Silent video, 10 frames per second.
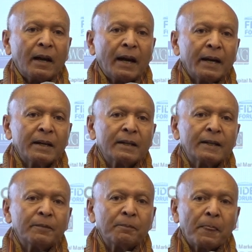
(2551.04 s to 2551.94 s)

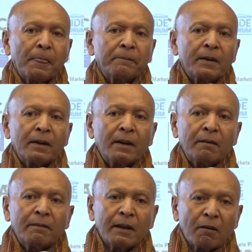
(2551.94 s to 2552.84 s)
And
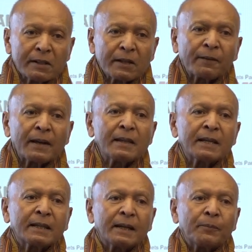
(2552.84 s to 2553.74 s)
we also feel
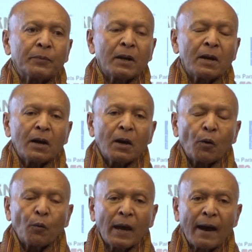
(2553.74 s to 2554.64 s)
that
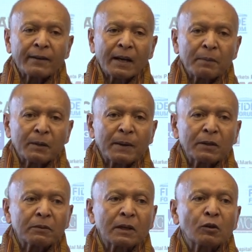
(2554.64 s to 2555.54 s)
we have a commitment
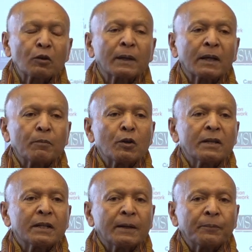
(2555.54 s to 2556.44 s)
to the global
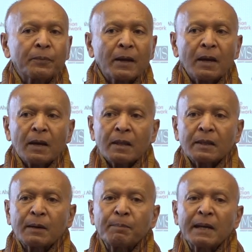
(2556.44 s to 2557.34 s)
community
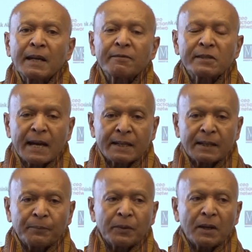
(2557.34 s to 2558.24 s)
that believes that
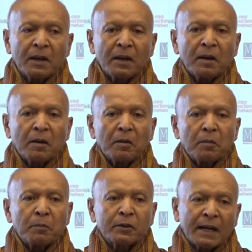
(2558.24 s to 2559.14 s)

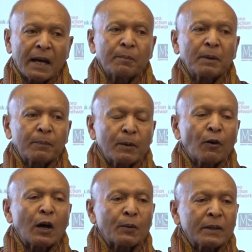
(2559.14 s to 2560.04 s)
Bhutan may be
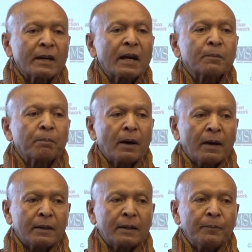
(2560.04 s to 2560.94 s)
following the right path.